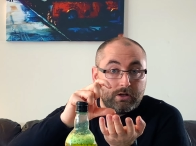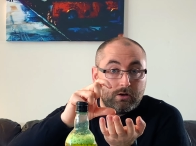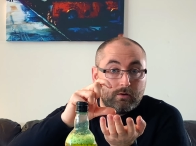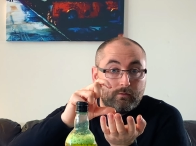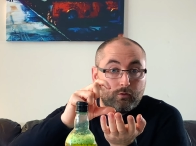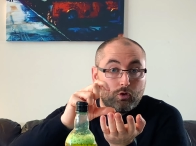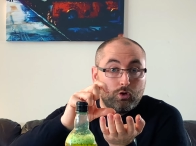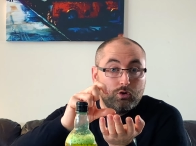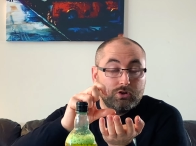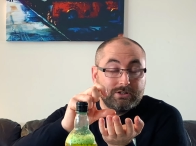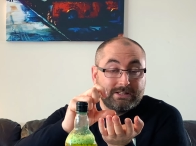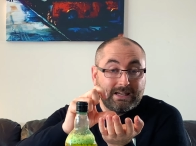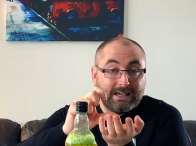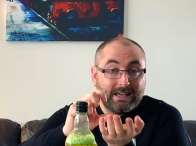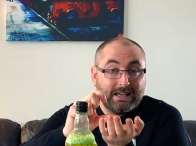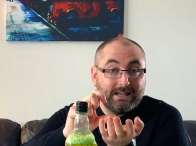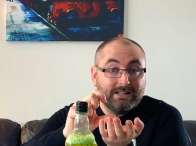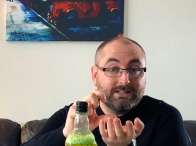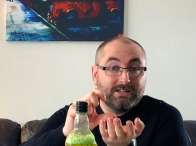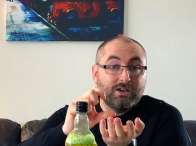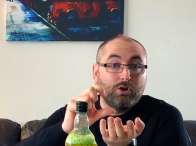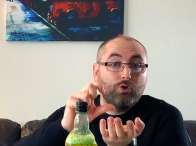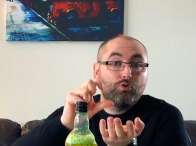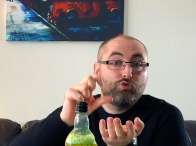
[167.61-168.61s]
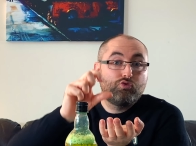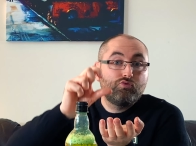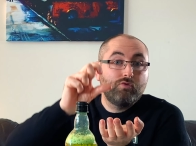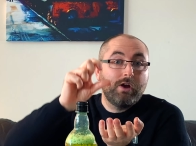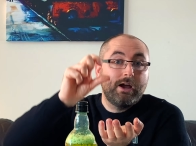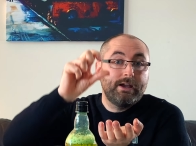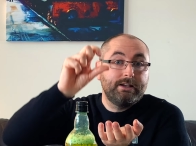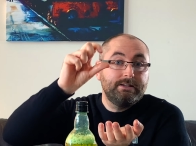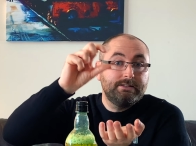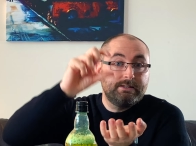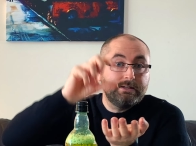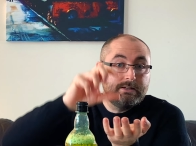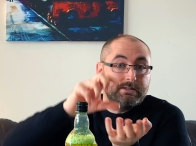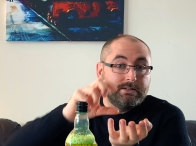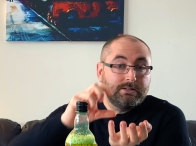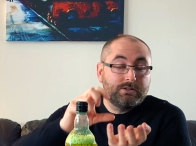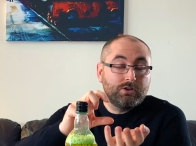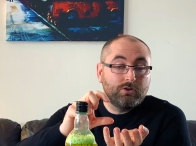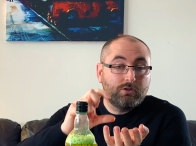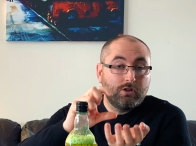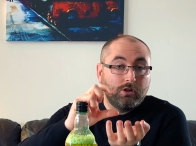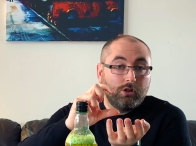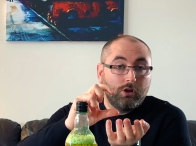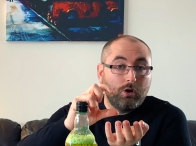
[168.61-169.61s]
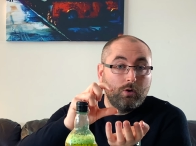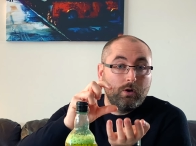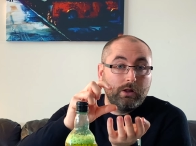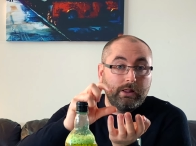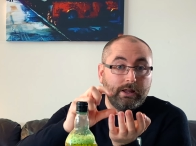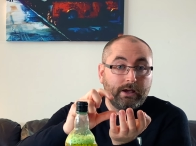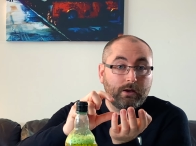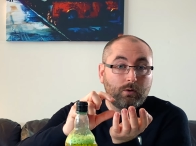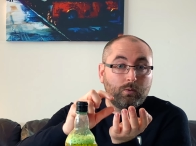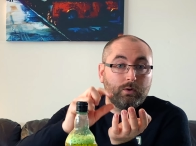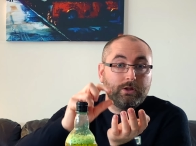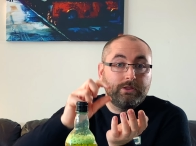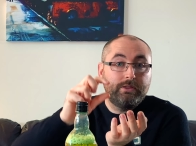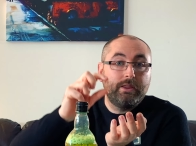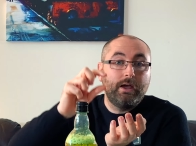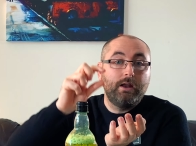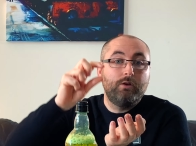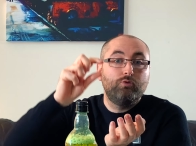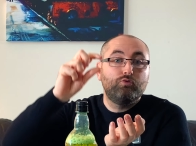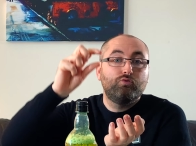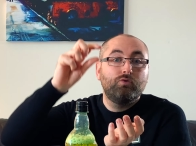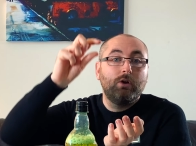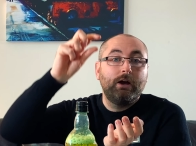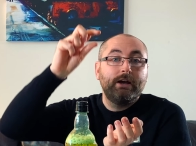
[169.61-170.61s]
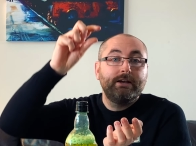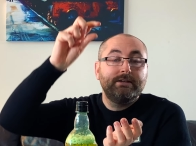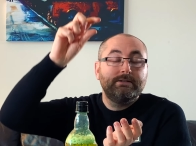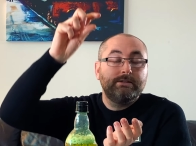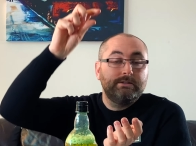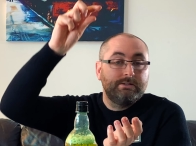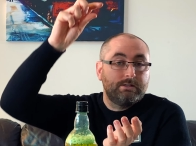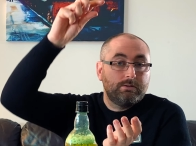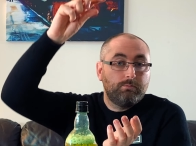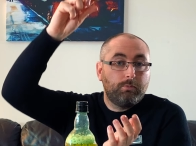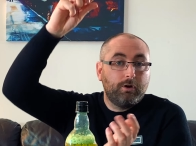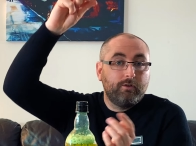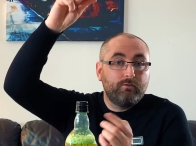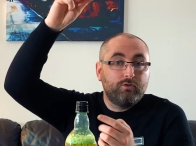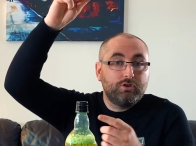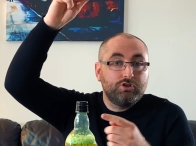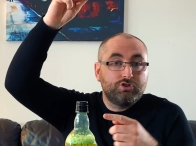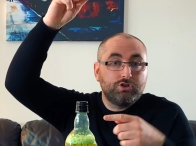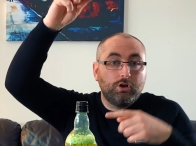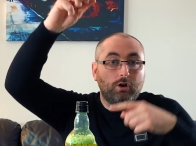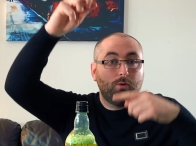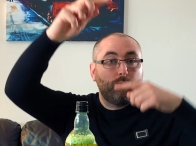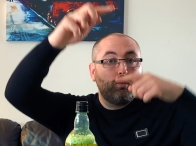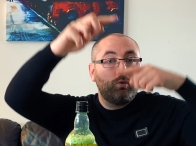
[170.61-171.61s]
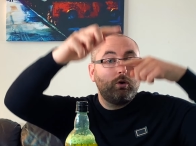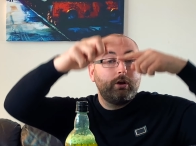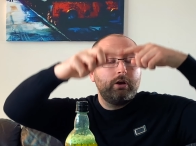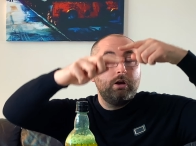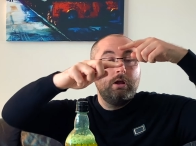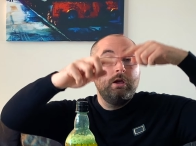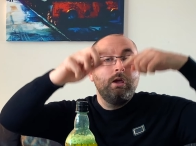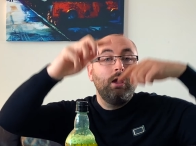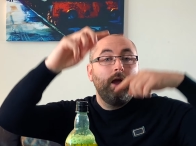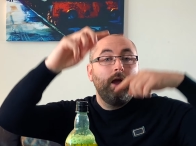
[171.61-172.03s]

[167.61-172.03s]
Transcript: and of course heat rises, so the lower liquid then rises above the top one,